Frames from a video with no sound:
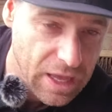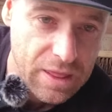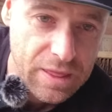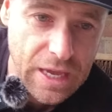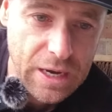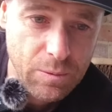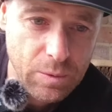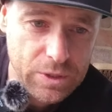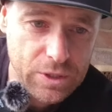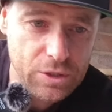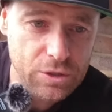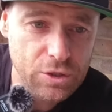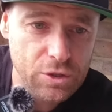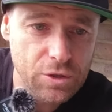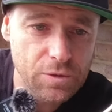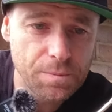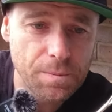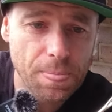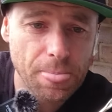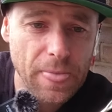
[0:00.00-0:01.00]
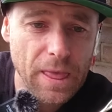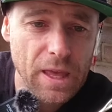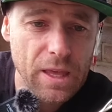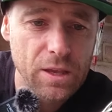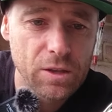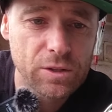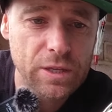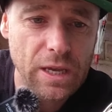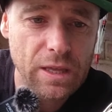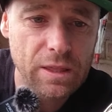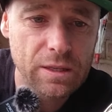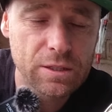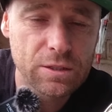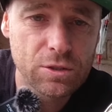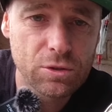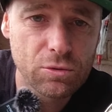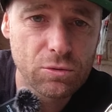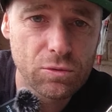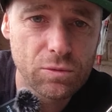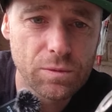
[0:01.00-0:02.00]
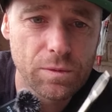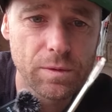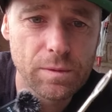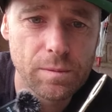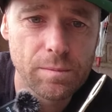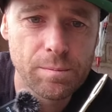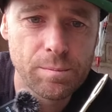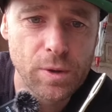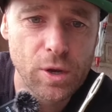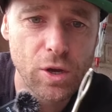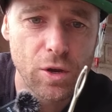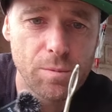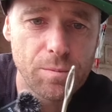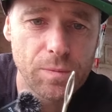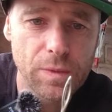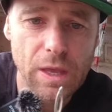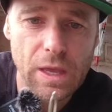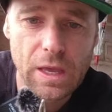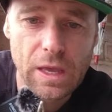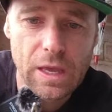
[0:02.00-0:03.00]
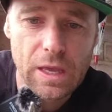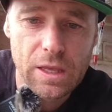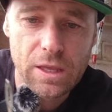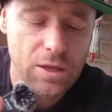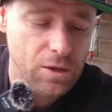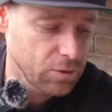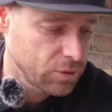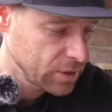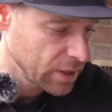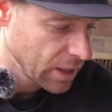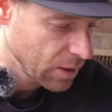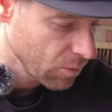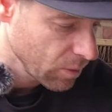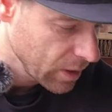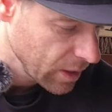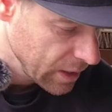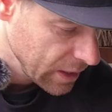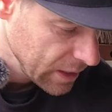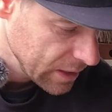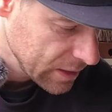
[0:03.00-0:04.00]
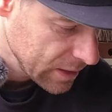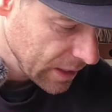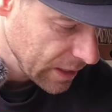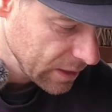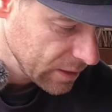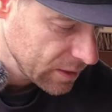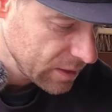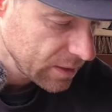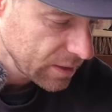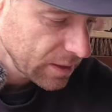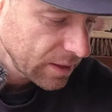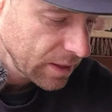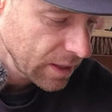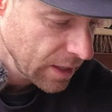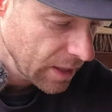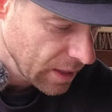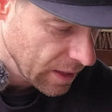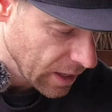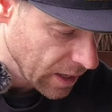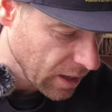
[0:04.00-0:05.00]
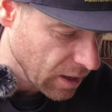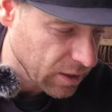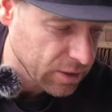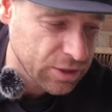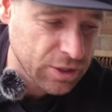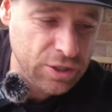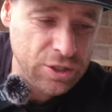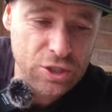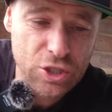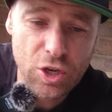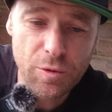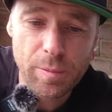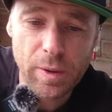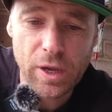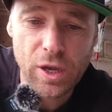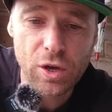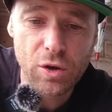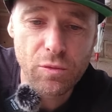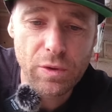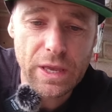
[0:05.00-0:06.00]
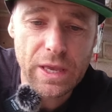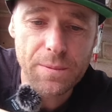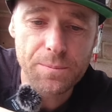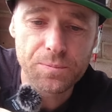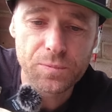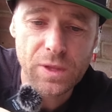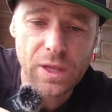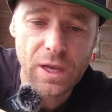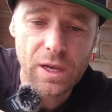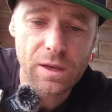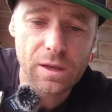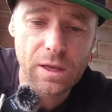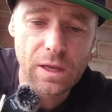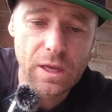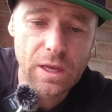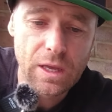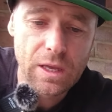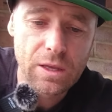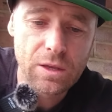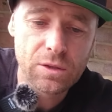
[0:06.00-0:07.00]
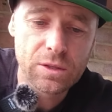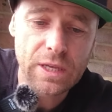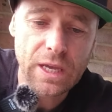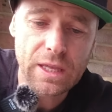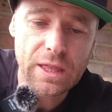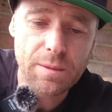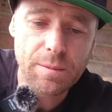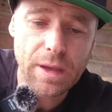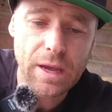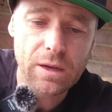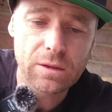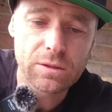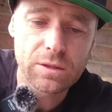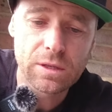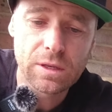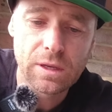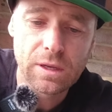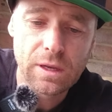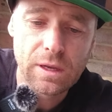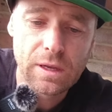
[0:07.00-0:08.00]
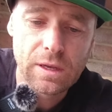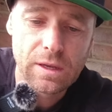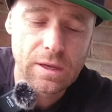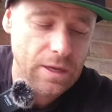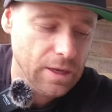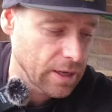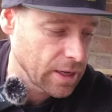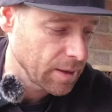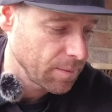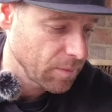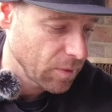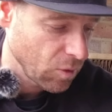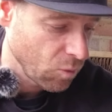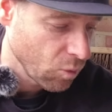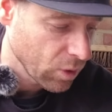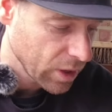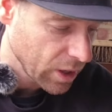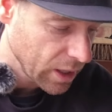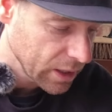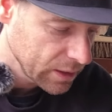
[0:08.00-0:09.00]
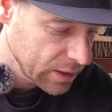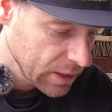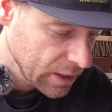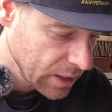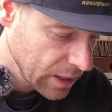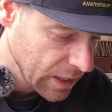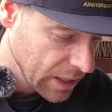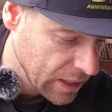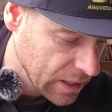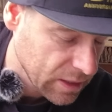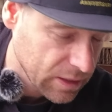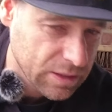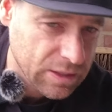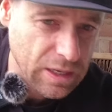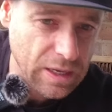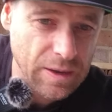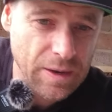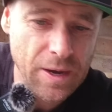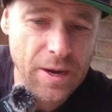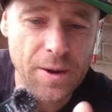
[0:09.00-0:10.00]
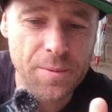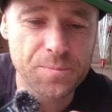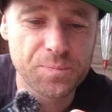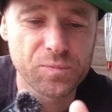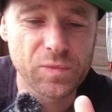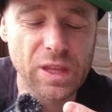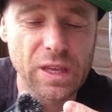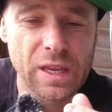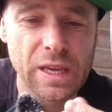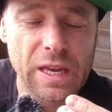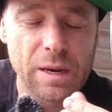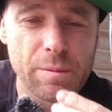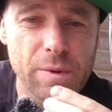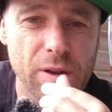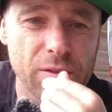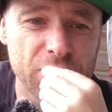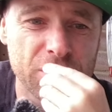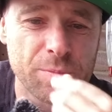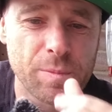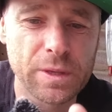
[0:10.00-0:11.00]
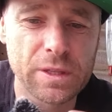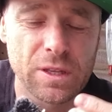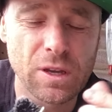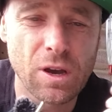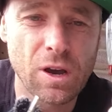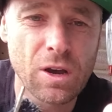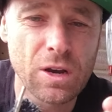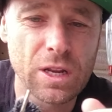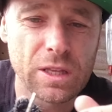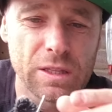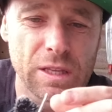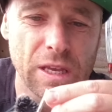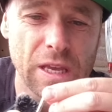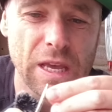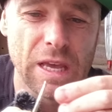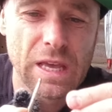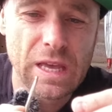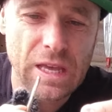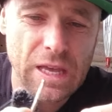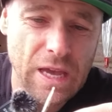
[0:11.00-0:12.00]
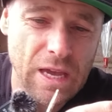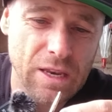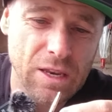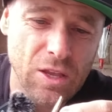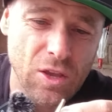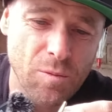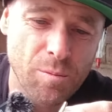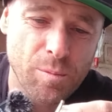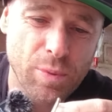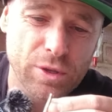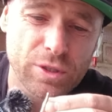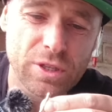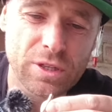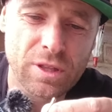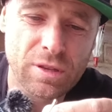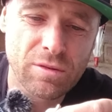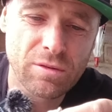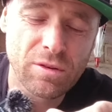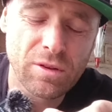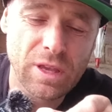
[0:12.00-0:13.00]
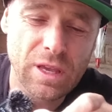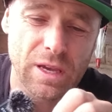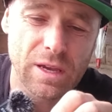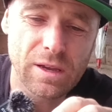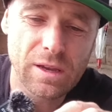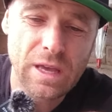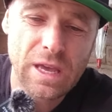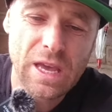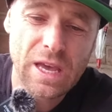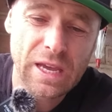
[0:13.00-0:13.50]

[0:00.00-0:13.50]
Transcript: Then what you do, you take this tool, boom, you take one of these things, and they are super gooey, yeah, you take them out. What I did is get a bit of spit on it, and you push it through here.